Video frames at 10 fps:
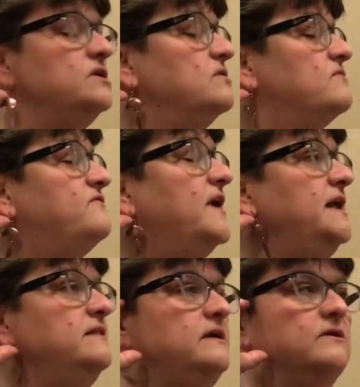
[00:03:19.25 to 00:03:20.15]
you'll
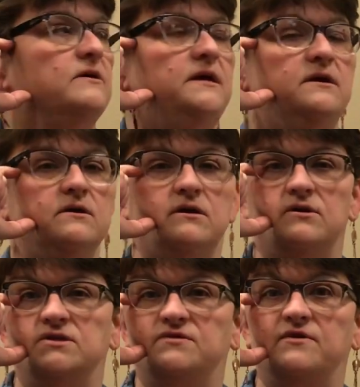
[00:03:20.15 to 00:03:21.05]
find that your ear
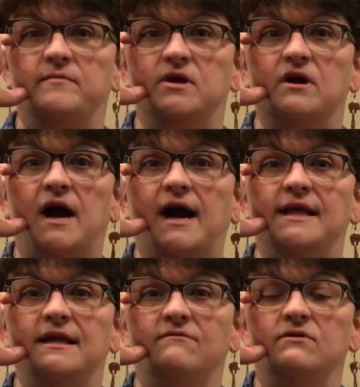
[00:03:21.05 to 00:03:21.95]
goes from your
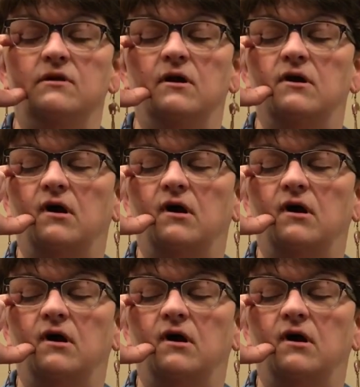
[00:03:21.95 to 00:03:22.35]
eye level